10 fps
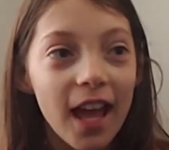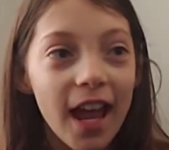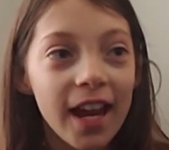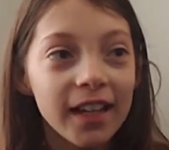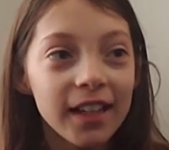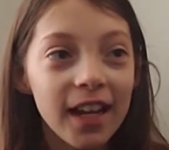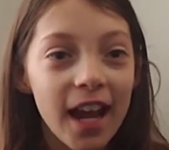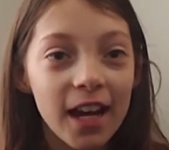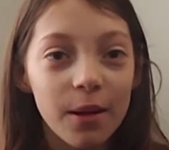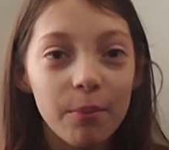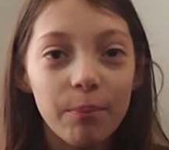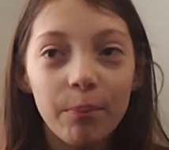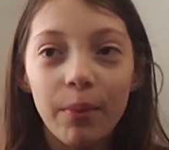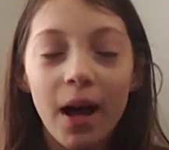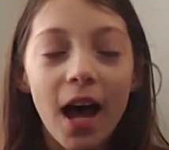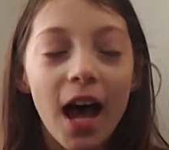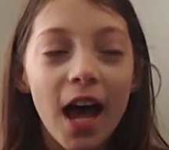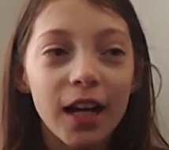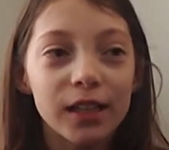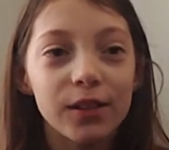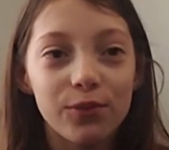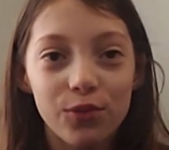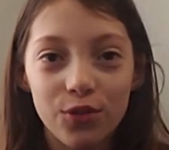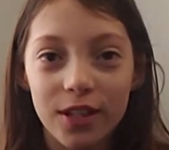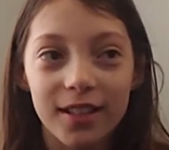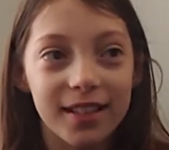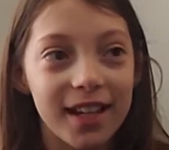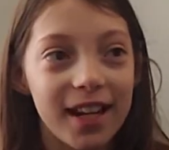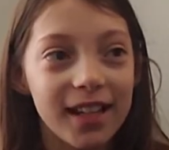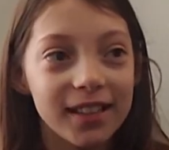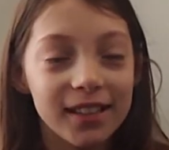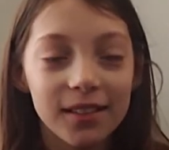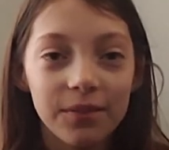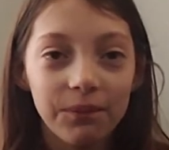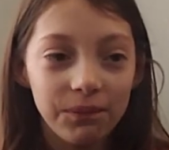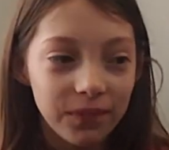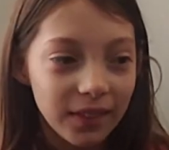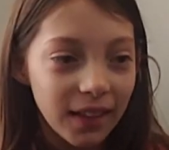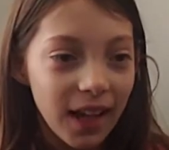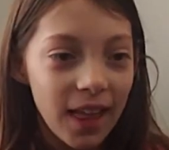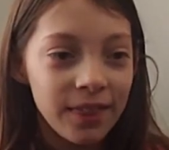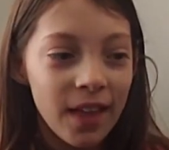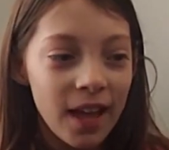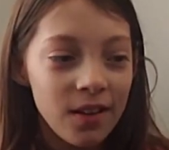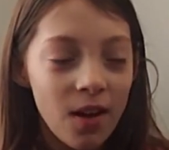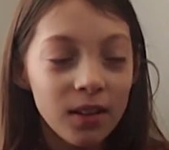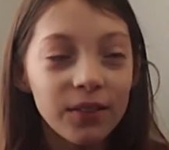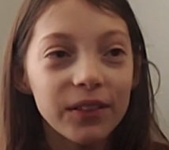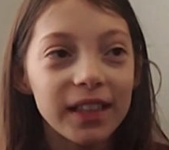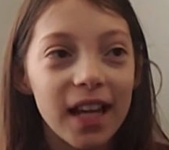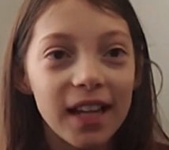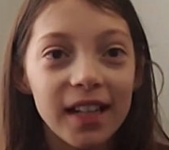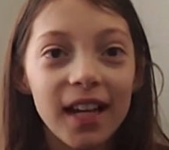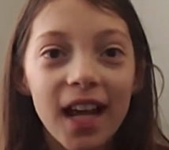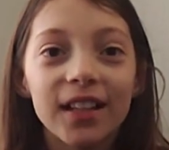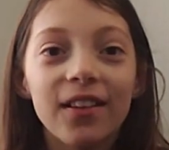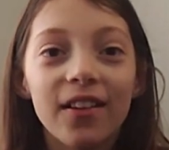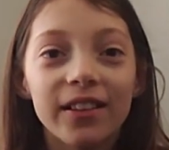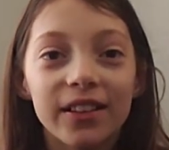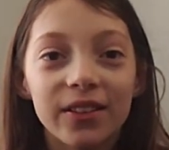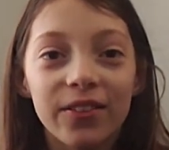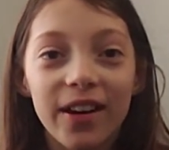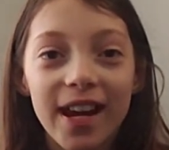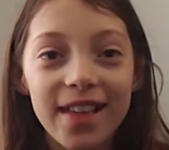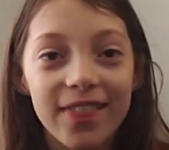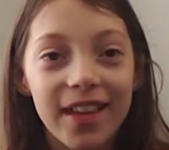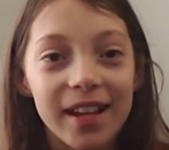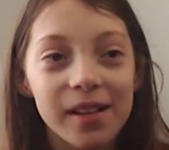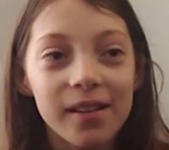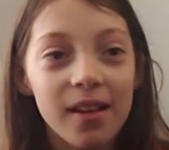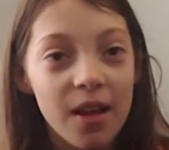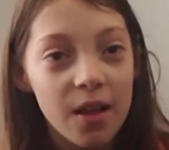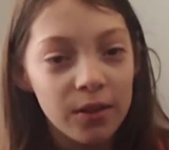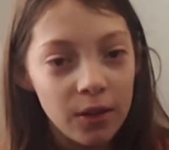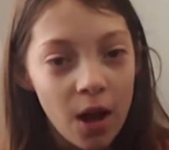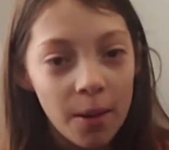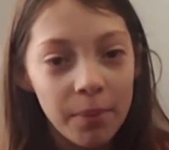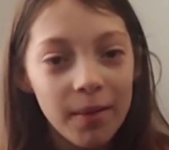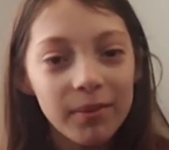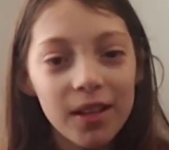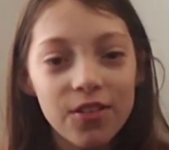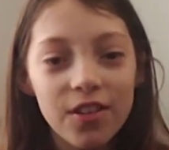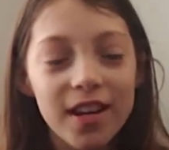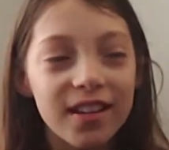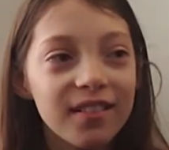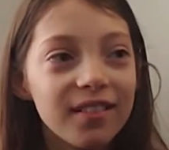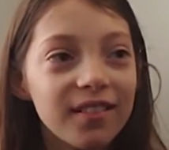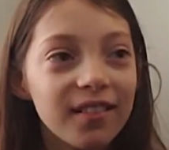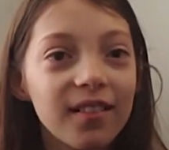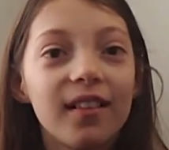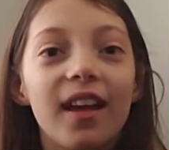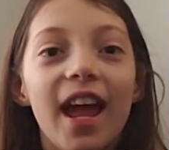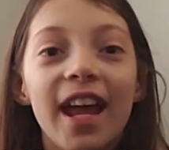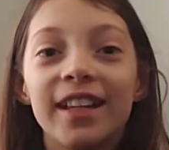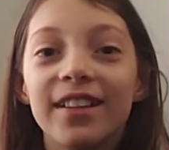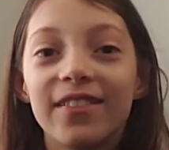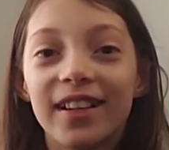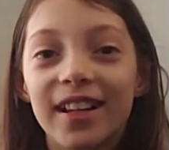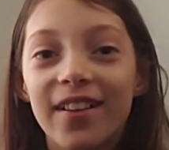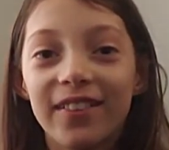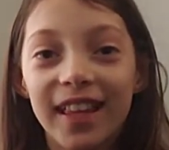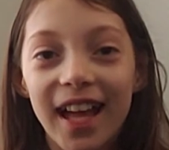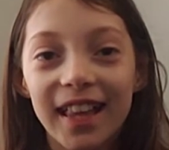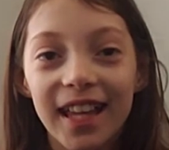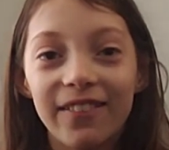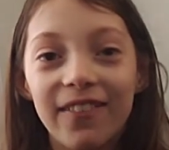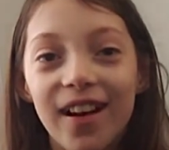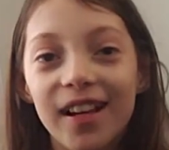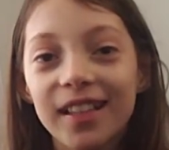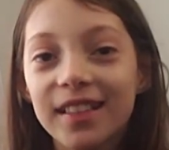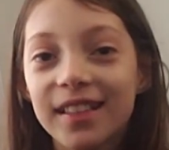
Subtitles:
And it had a bunch of trees in it. And then all of a sudden, I saw this gray thing hop up the tree. And do you want to know what that thing was?